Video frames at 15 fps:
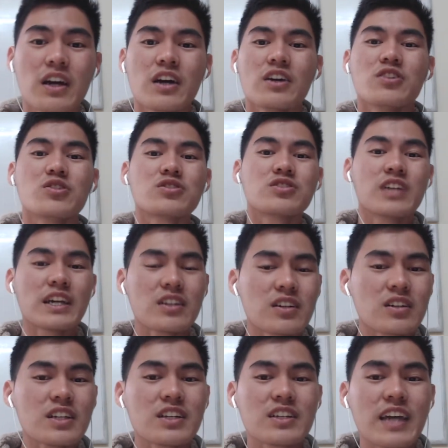you're
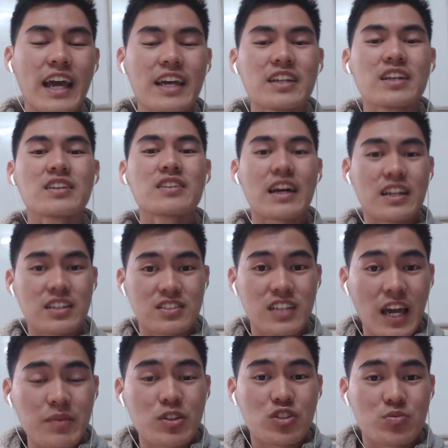technically gaining that
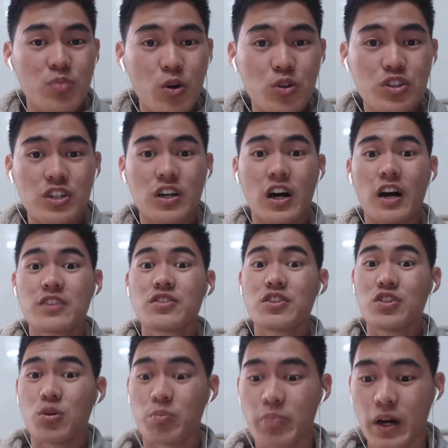exam exposure under
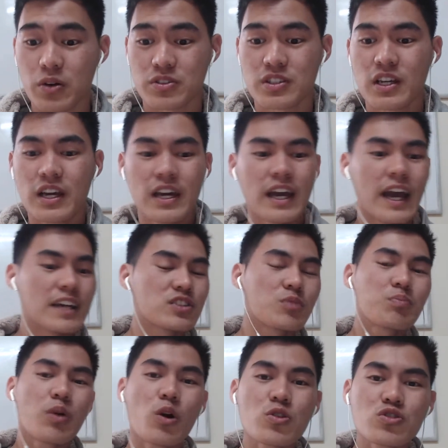your belt, as
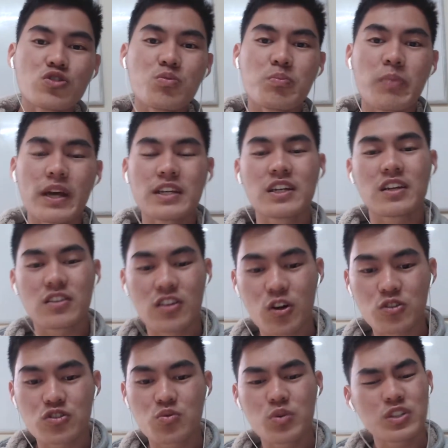opposed to making
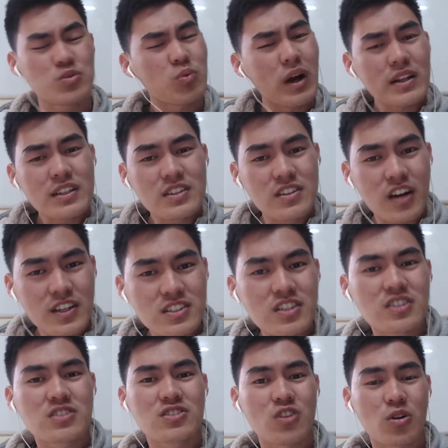notes, which while it does
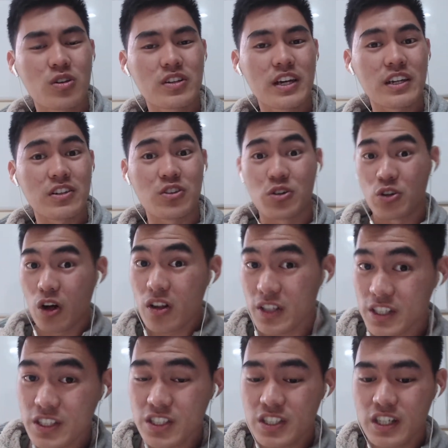consolidate your
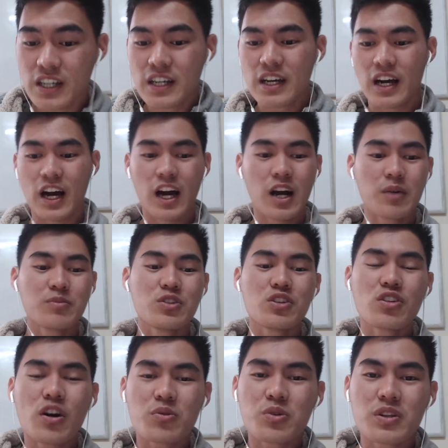knowledge, you're
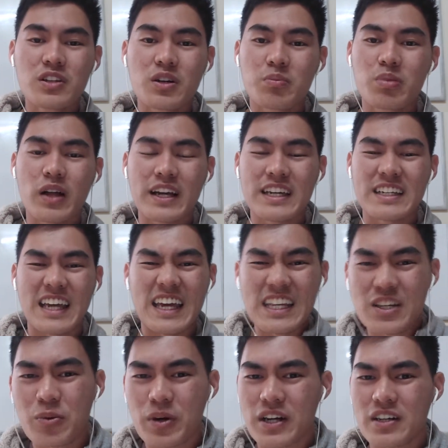not really applying it
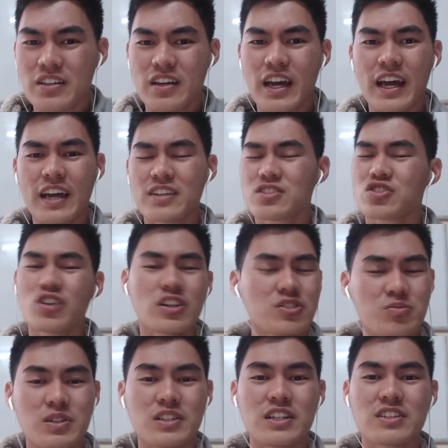anywhere. And trust
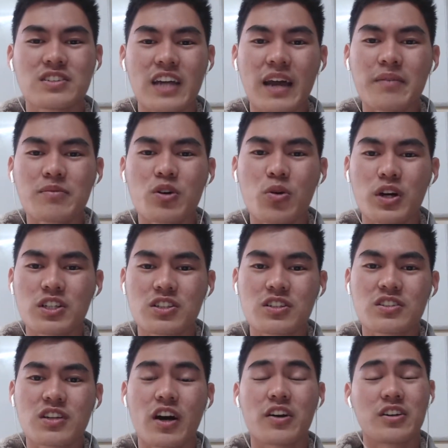me, the exam
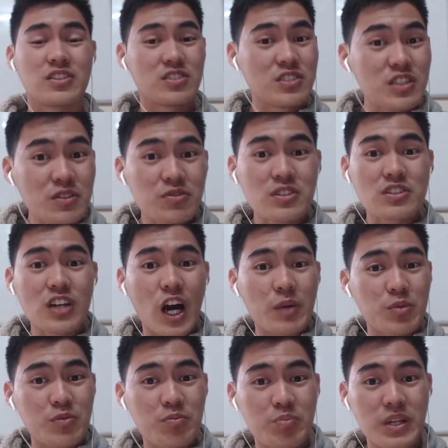questions are a different type
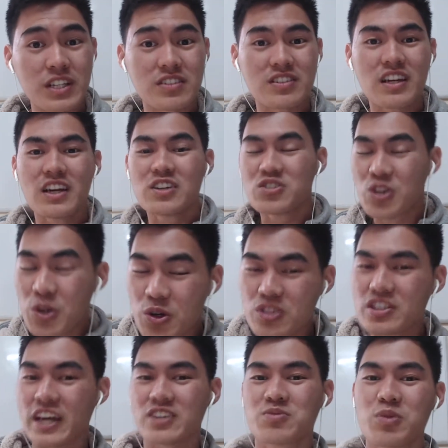of beast to your
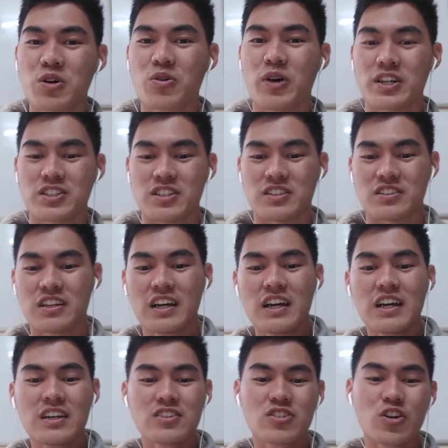textbook questions.
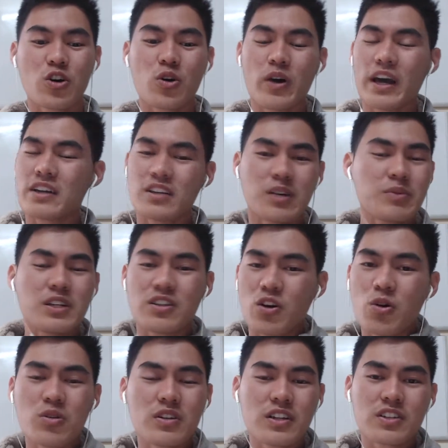So,
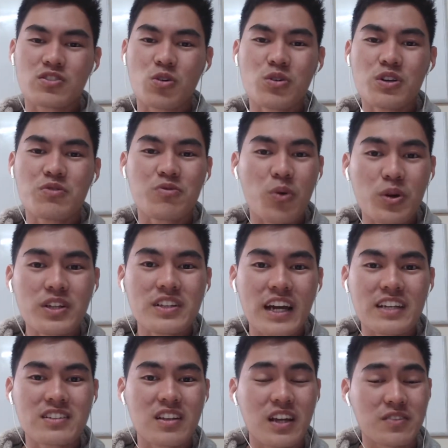there's only 40
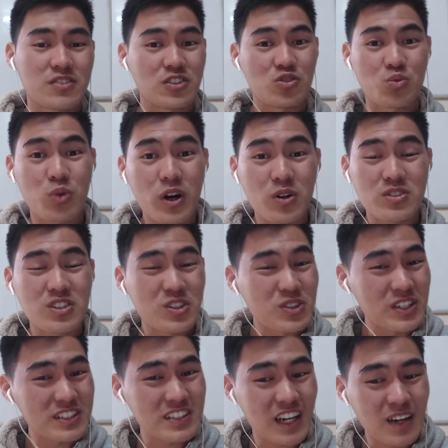days left as well till your
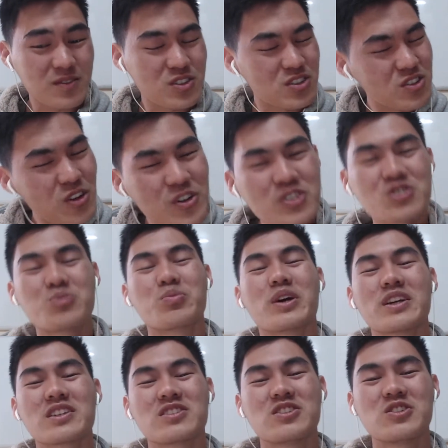exams. Sorry to break
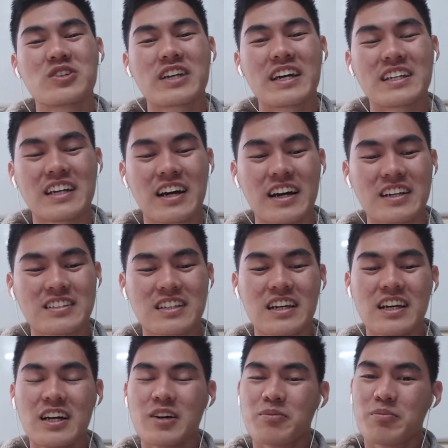it to you again, guys,
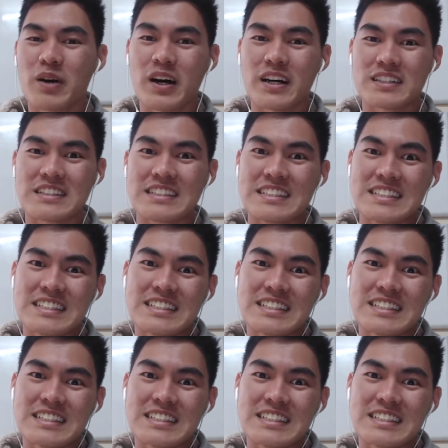but